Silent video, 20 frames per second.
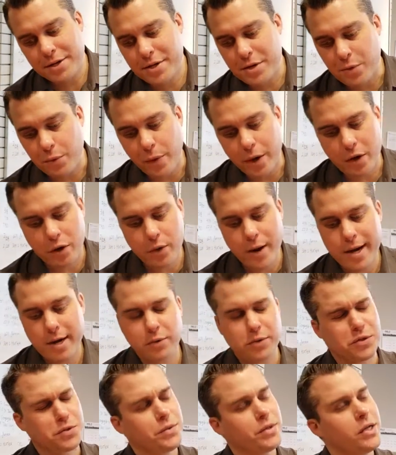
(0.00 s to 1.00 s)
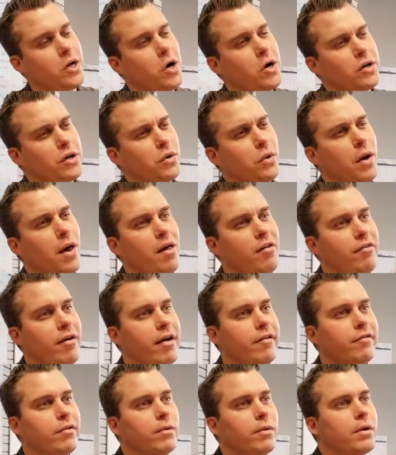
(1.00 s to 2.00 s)
to where credit was really hard to
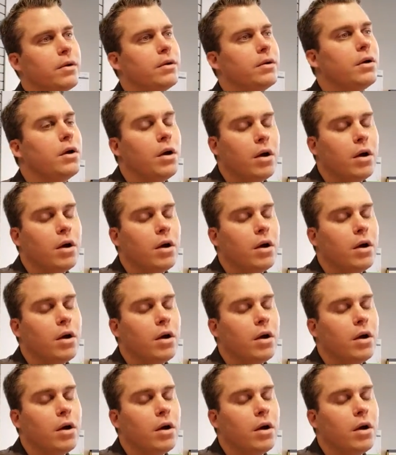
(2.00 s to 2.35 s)
qualify for.